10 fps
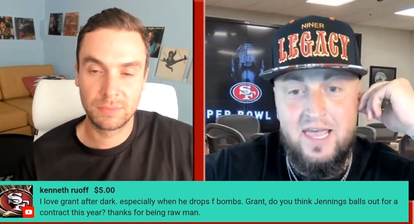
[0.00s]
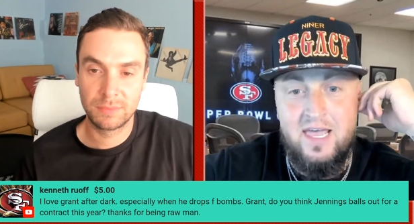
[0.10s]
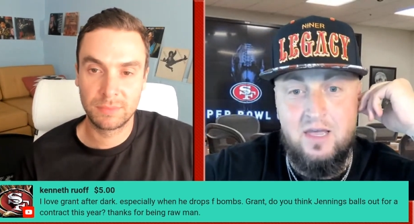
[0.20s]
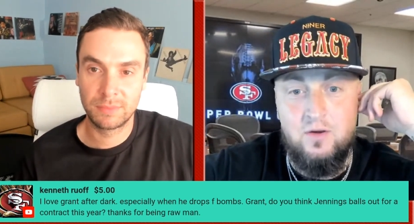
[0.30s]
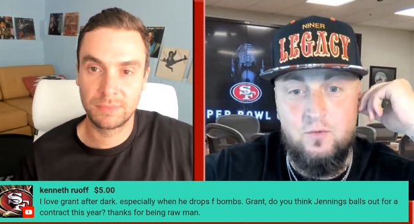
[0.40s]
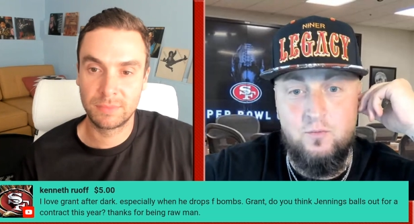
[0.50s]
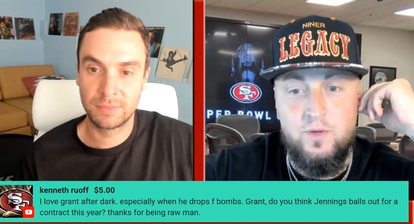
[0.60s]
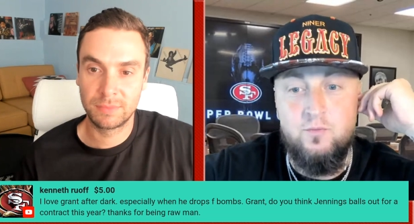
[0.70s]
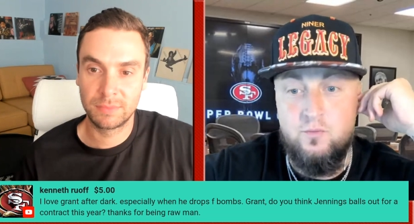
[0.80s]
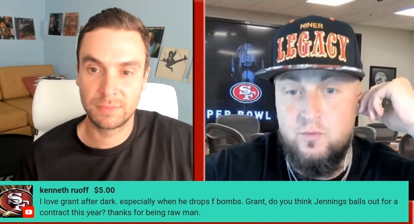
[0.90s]
Speaker 1: that
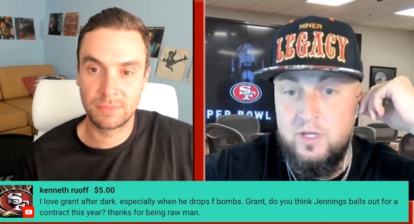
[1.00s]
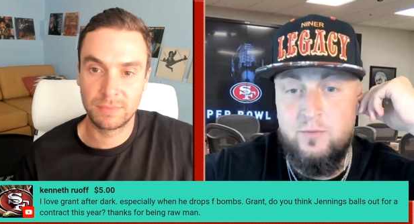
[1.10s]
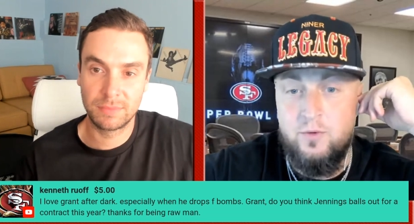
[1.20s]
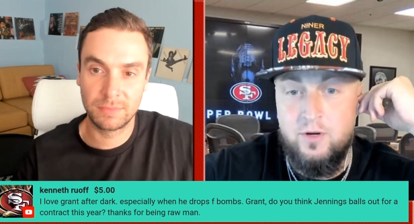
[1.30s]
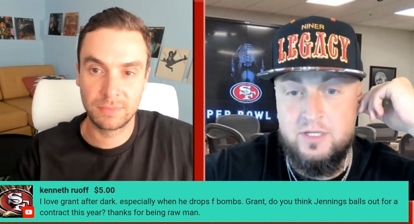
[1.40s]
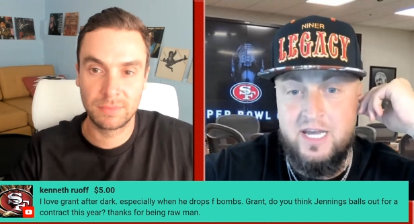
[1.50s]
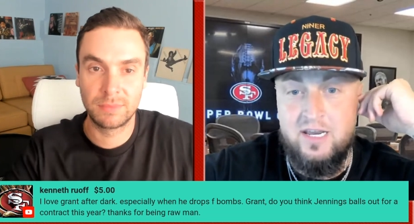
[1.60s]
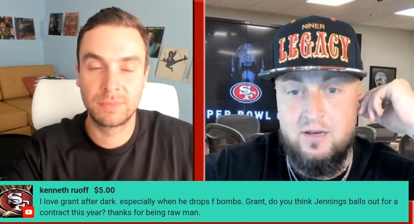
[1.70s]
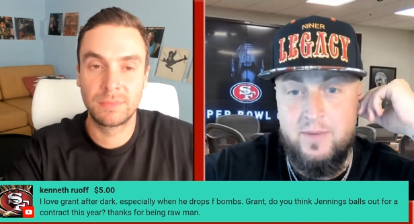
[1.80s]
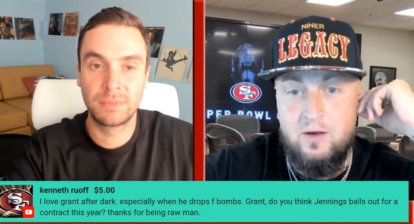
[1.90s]
we really were
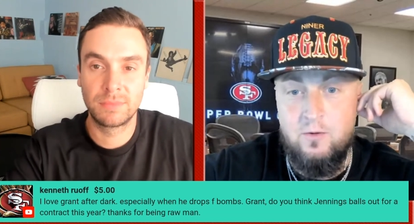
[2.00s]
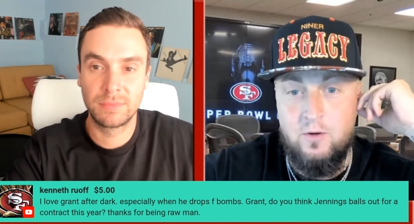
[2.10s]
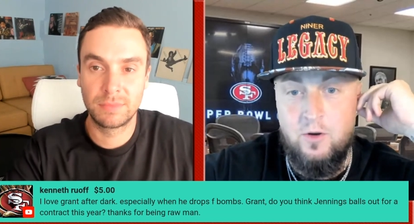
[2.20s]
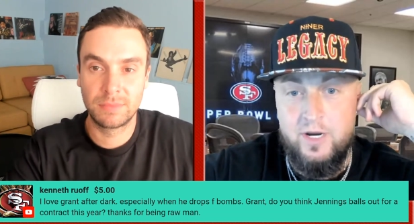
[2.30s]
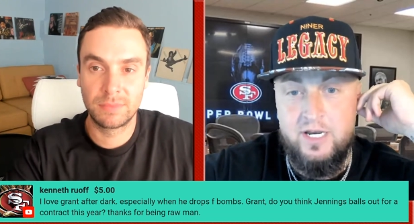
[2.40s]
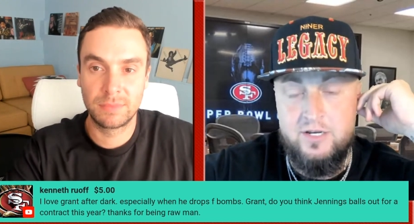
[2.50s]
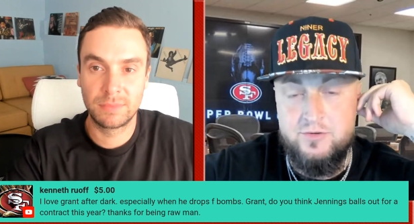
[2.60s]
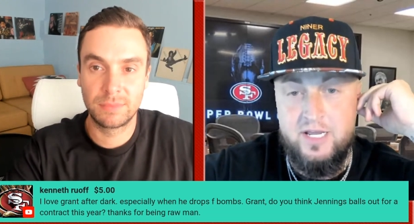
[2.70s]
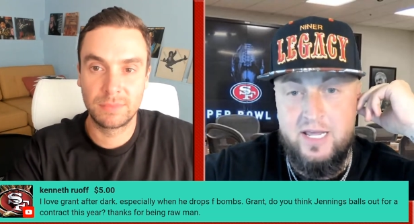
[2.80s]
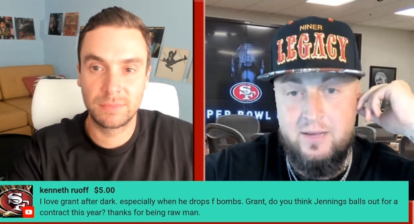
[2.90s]
excited about going into
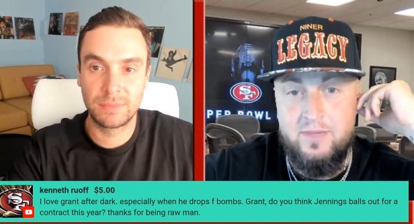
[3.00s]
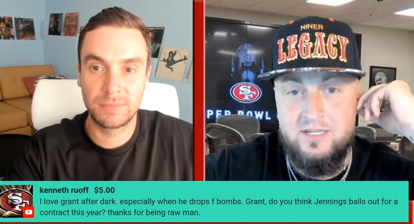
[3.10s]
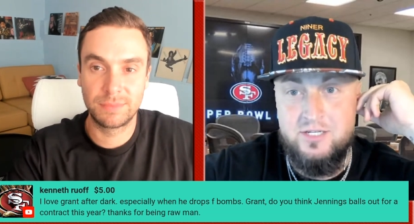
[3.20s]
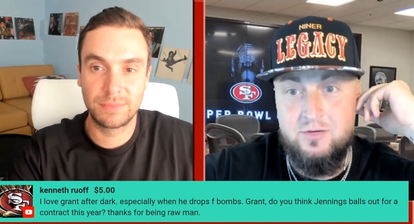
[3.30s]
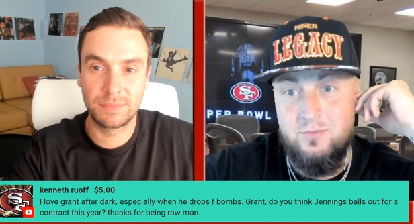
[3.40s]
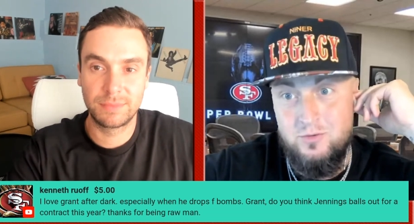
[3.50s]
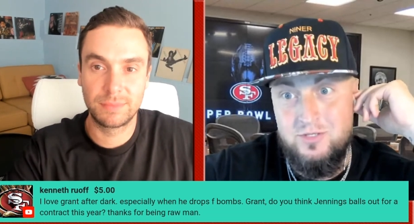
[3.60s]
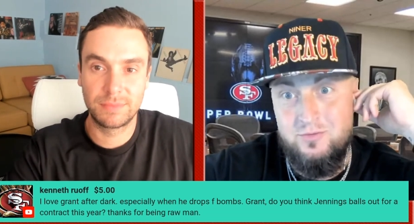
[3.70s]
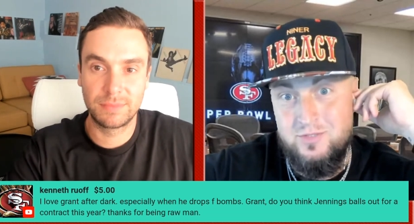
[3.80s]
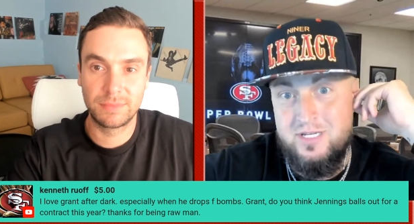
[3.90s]
training camp last year.
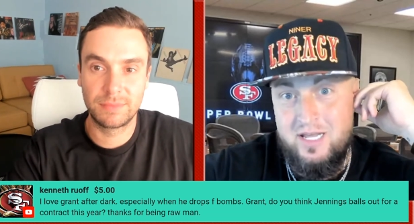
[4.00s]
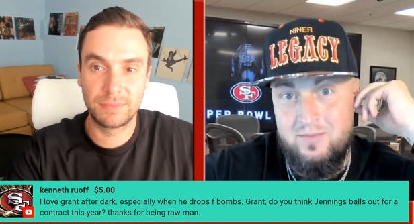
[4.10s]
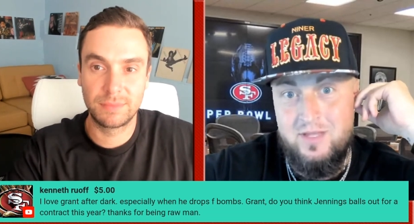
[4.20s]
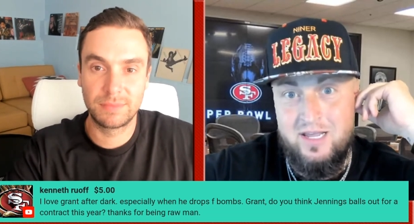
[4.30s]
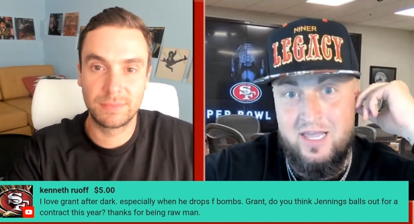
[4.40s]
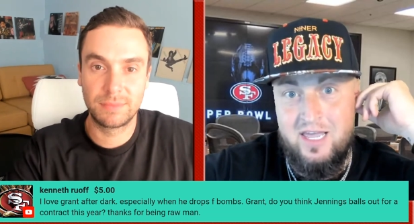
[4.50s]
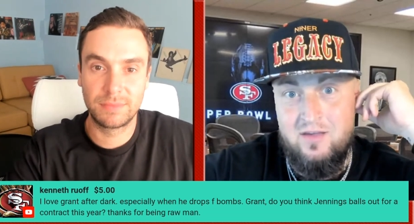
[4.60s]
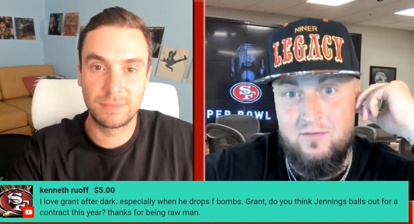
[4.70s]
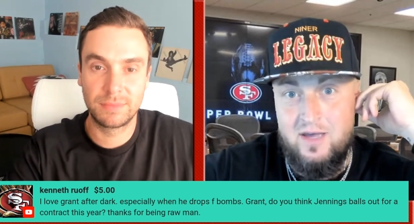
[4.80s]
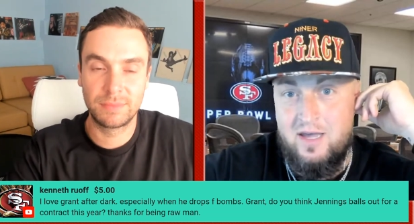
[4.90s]
Moseley was the name that I
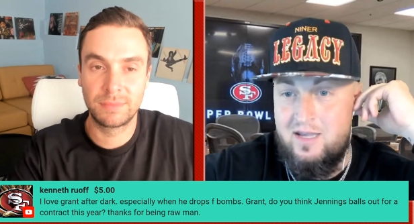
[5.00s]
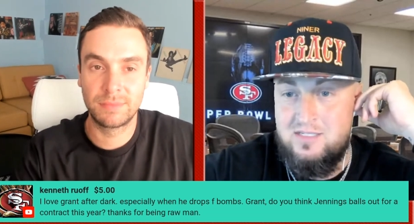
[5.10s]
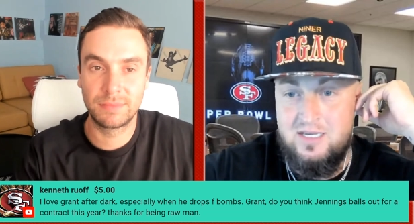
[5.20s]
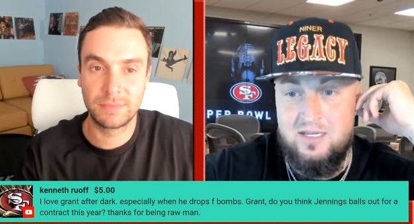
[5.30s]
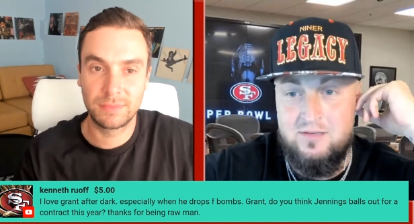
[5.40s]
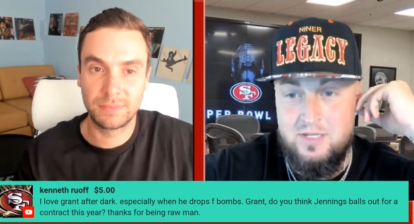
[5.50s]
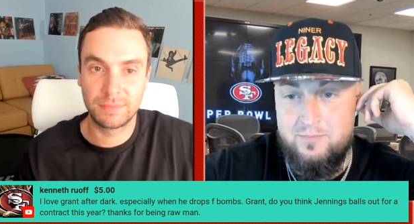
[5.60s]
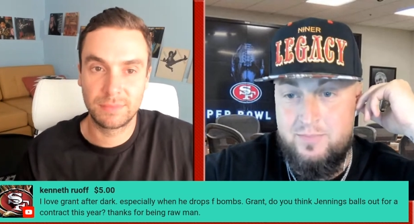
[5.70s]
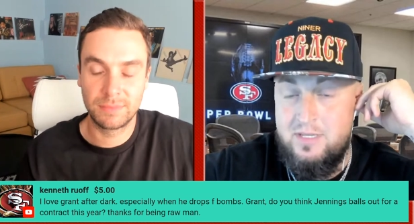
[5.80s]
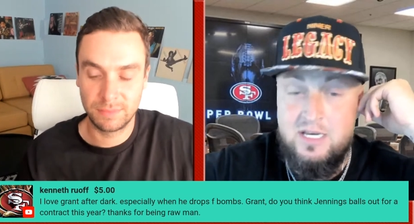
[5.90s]
gave. I said,
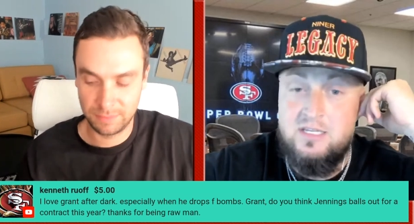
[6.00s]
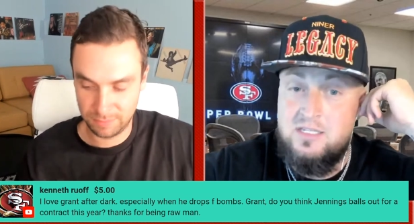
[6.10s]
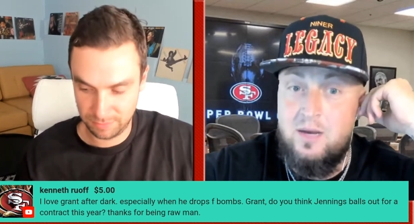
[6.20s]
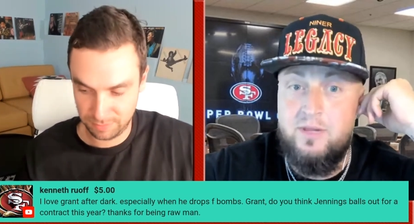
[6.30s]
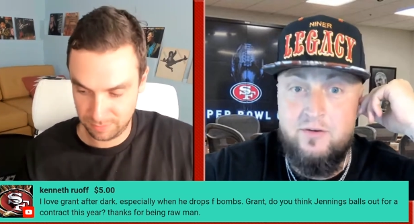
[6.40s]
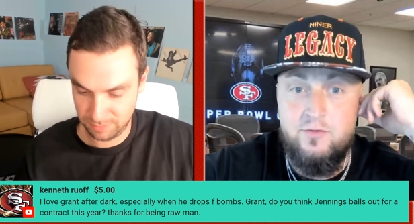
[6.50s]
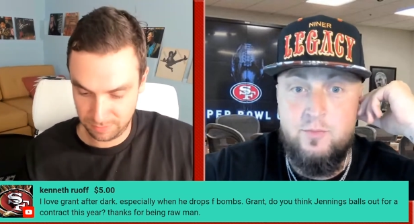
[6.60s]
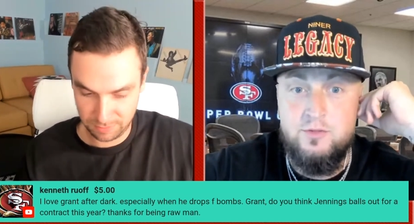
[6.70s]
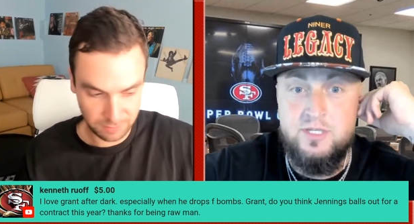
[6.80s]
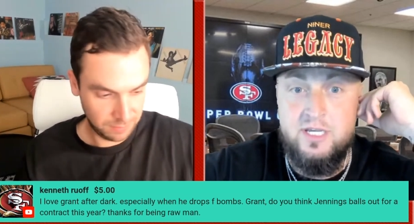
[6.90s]
you, you need to stop playing
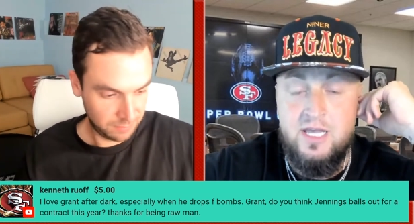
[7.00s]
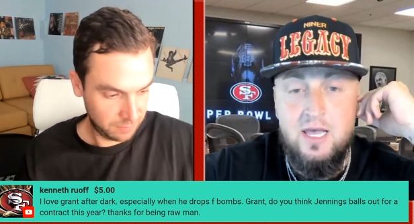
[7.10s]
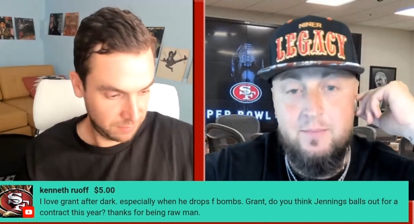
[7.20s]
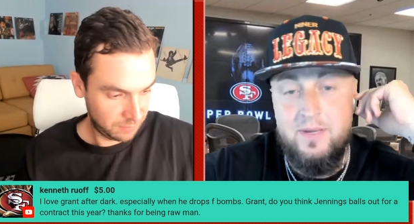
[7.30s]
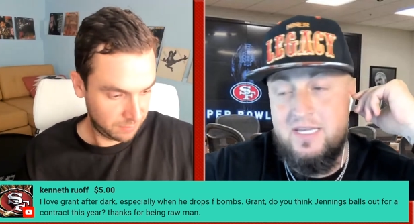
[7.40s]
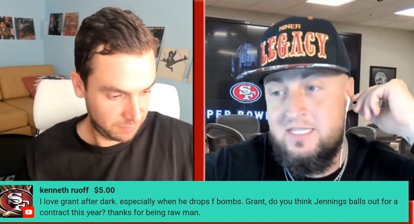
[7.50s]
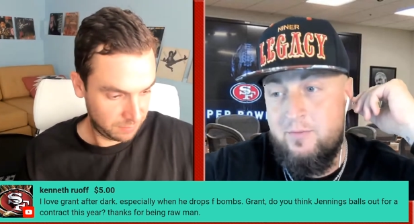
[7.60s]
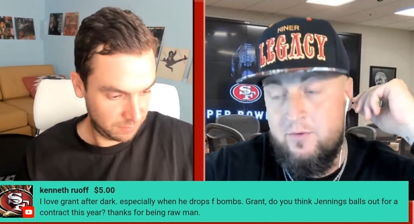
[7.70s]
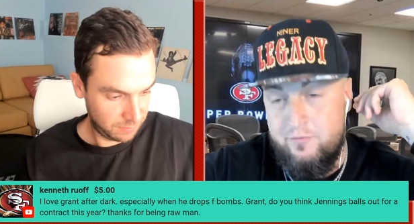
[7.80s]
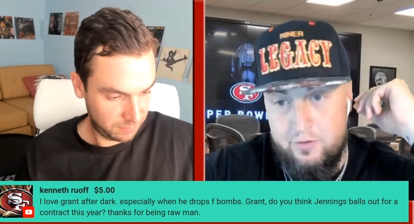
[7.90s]
with Moseley because
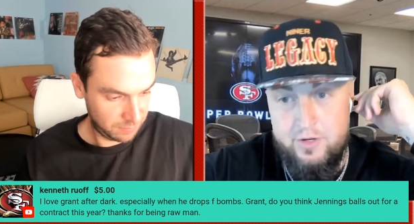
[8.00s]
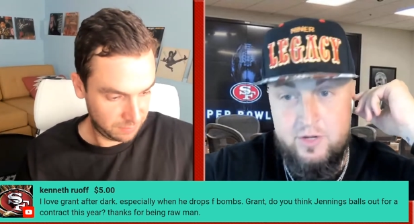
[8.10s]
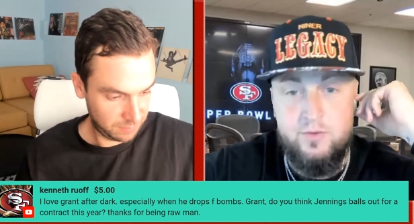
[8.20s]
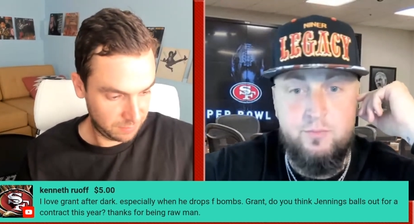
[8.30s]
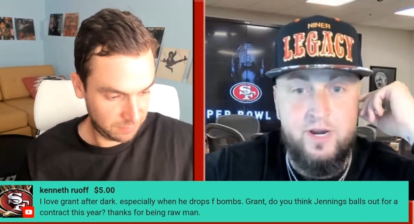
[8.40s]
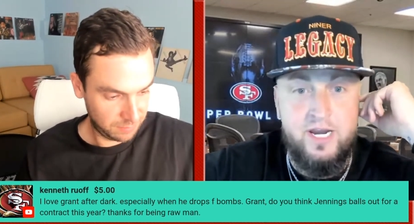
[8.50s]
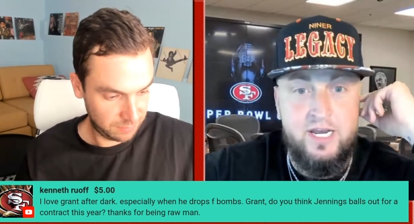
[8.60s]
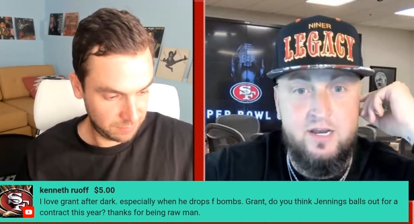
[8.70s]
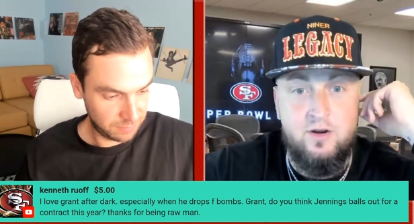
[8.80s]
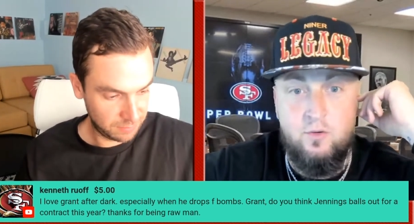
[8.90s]
they were flirting with
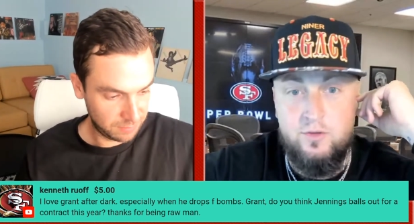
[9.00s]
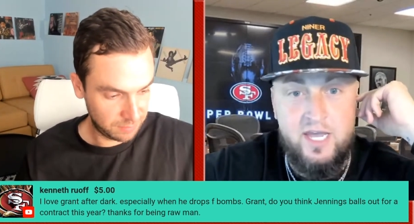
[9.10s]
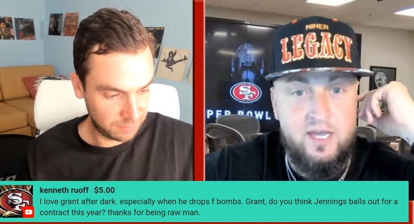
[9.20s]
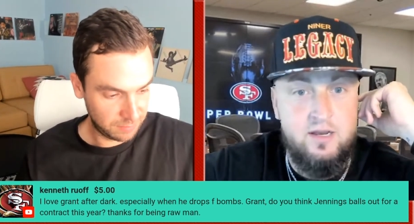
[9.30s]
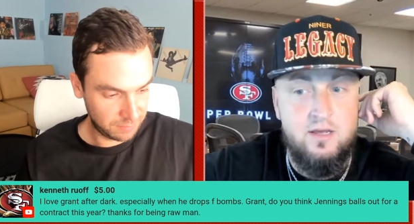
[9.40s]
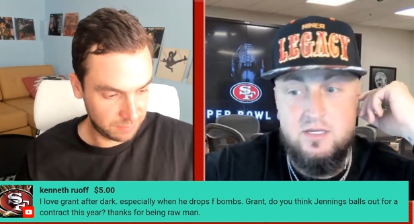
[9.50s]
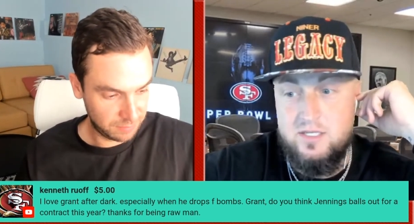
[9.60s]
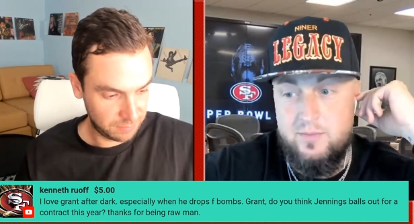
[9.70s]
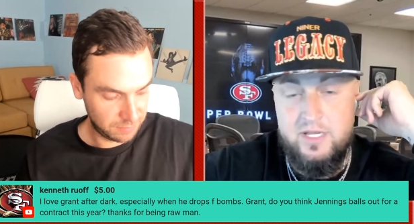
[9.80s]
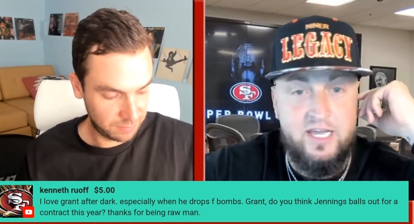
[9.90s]
bringing in an old head,
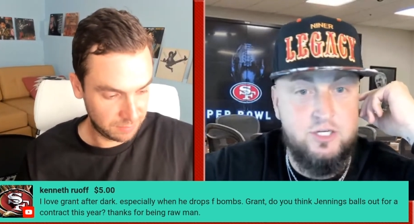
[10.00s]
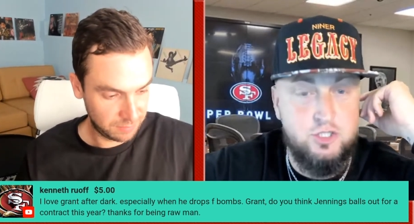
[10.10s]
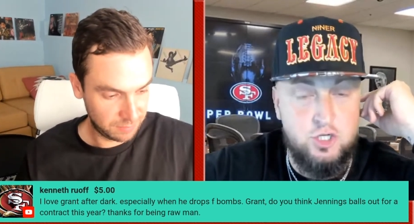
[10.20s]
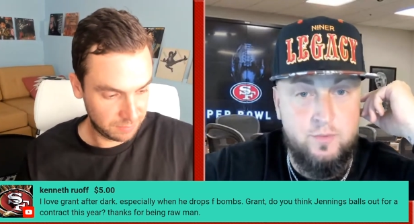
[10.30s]
somebody like